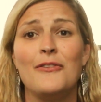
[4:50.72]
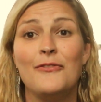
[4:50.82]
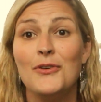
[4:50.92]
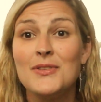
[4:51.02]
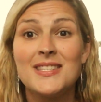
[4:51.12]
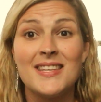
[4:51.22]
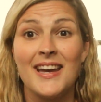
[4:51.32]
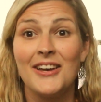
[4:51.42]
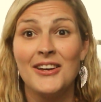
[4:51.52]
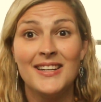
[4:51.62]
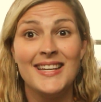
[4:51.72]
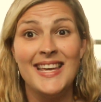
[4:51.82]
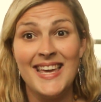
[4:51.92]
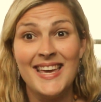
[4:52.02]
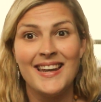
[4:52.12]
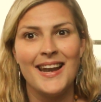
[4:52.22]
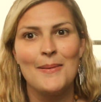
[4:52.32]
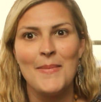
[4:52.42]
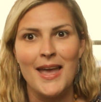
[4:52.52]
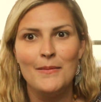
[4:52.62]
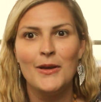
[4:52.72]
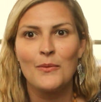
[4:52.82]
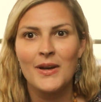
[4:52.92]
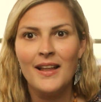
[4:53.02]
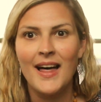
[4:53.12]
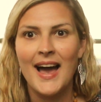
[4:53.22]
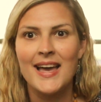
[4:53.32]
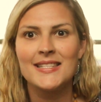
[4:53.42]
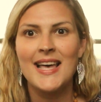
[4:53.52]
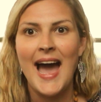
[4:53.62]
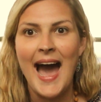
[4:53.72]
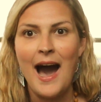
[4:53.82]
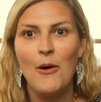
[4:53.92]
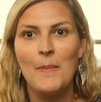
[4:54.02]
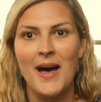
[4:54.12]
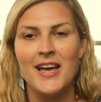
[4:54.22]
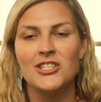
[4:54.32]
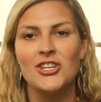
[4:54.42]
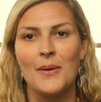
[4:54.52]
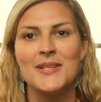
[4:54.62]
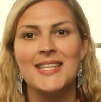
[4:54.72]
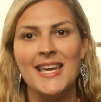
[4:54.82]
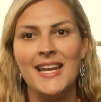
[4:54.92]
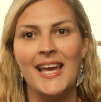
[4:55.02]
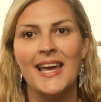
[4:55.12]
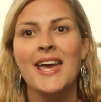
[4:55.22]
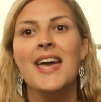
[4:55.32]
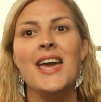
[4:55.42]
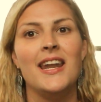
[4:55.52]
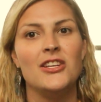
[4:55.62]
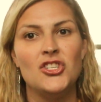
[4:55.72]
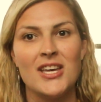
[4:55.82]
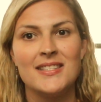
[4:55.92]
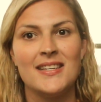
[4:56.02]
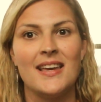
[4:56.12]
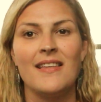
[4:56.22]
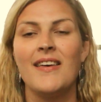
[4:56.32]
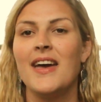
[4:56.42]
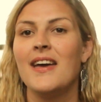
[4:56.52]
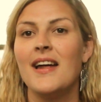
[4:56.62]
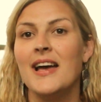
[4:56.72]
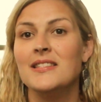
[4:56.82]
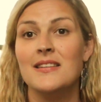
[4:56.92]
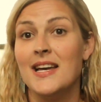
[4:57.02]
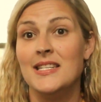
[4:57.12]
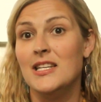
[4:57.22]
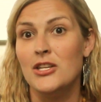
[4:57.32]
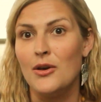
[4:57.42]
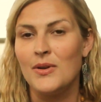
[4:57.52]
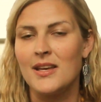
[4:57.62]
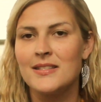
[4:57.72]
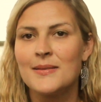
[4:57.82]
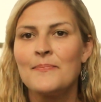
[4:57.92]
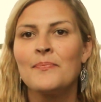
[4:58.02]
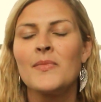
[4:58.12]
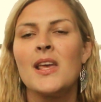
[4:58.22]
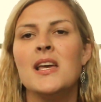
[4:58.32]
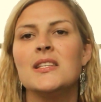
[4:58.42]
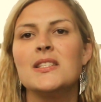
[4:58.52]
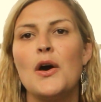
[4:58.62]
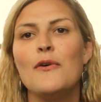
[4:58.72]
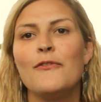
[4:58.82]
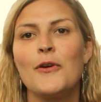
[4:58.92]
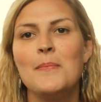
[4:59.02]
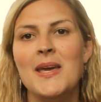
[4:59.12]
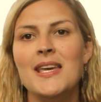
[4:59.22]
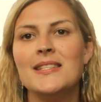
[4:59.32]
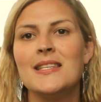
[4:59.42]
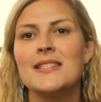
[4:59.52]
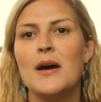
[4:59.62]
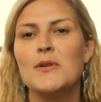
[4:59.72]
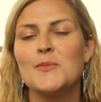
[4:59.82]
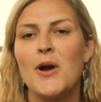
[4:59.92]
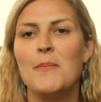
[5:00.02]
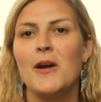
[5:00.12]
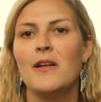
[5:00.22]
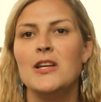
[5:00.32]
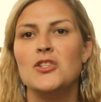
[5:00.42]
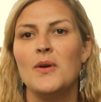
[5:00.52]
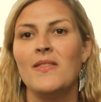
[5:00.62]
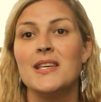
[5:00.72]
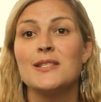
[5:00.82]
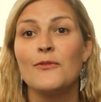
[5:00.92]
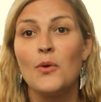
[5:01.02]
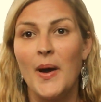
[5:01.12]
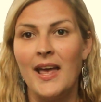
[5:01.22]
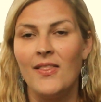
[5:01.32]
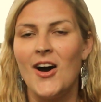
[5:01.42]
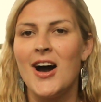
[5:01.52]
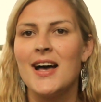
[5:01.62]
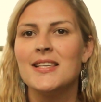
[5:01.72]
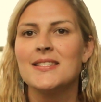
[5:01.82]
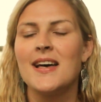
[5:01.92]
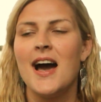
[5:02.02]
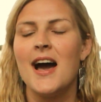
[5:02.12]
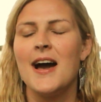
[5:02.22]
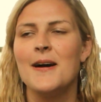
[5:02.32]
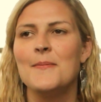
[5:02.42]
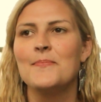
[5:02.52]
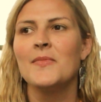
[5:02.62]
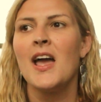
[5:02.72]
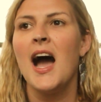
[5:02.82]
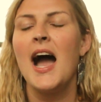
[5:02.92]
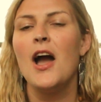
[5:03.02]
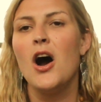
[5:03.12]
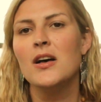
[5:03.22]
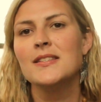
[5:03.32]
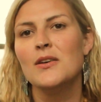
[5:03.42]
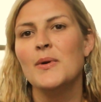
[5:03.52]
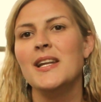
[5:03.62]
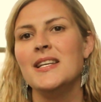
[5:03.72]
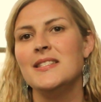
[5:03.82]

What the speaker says: foods that I couldn't eat. And it made me realize how much I was eating and ingesting that I didn't notice. So for me, since I was primarily doing this for weight loss, I also, in